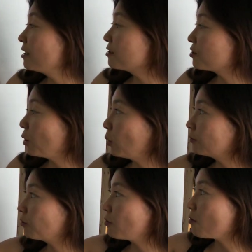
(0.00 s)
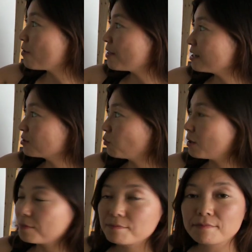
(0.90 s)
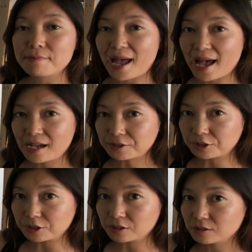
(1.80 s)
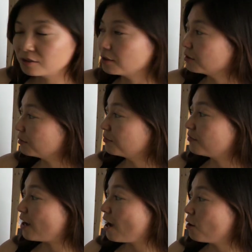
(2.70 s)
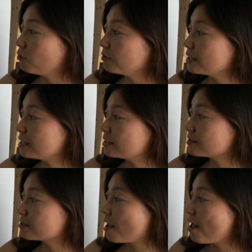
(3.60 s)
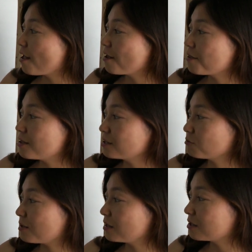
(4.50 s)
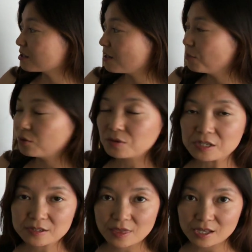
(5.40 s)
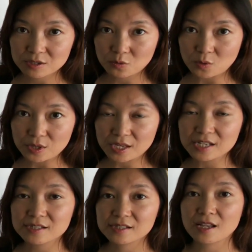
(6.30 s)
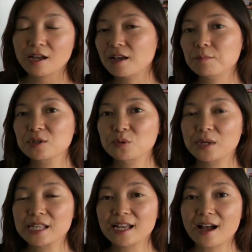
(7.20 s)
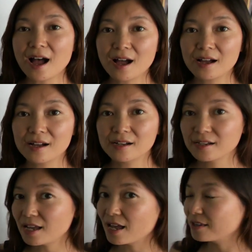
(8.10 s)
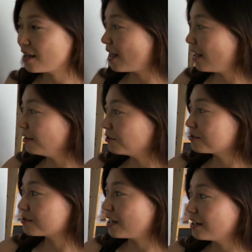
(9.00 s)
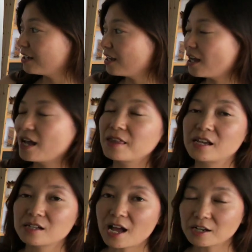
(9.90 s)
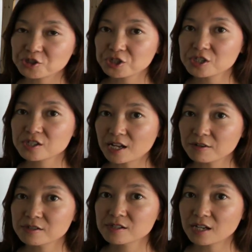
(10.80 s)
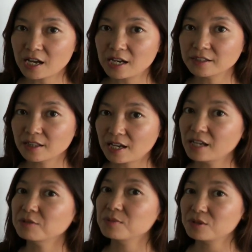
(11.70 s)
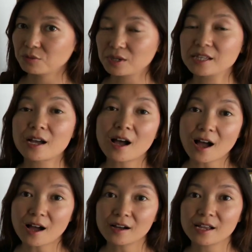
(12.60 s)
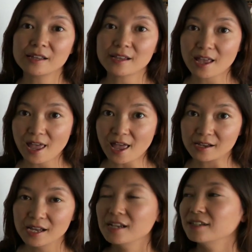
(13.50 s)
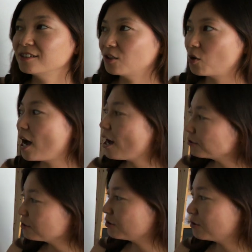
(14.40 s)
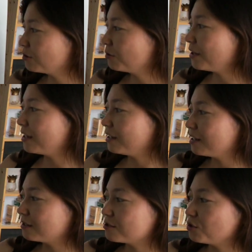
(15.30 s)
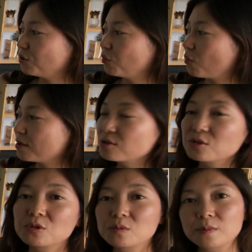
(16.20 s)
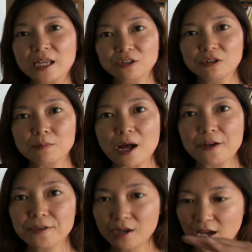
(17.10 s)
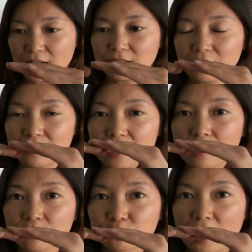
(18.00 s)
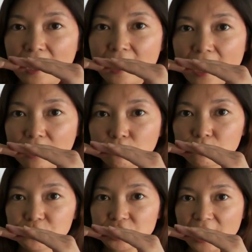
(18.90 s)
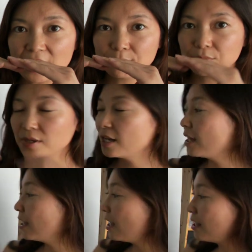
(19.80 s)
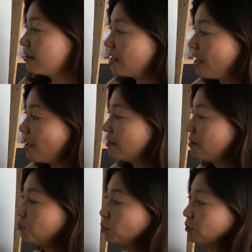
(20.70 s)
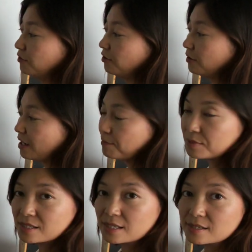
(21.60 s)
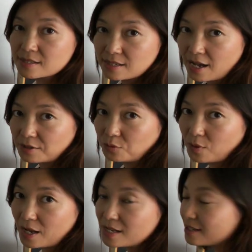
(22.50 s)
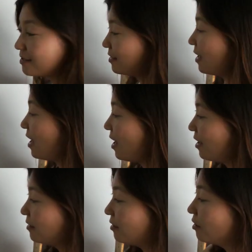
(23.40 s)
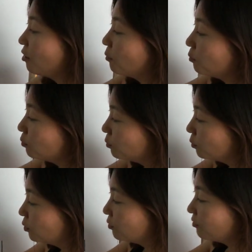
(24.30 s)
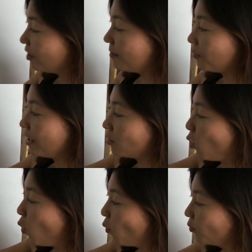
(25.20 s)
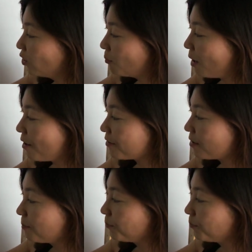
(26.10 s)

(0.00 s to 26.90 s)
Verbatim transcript: So for this one, batter, the vowel is this one. The symbol is this one. It's between the R and the E, looks like it, and it actually sounds kind of like between the R and the E. So how to do it is you want to make your mouth kind of triangle shape and then move your lips sideways and move it, like open your mouth.